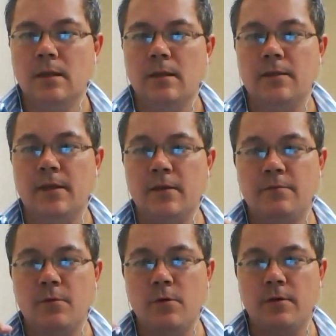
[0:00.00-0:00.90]

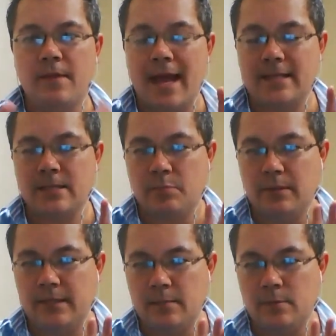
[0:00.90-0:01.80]
Therefore, that
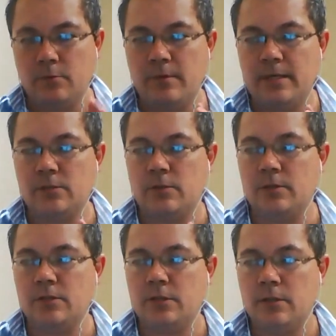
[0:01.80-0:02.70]
depletable
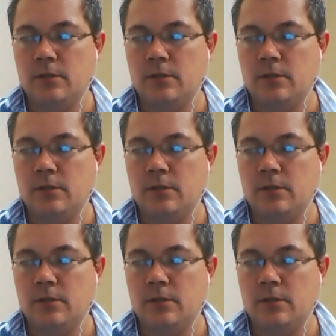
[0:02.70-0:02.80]
resource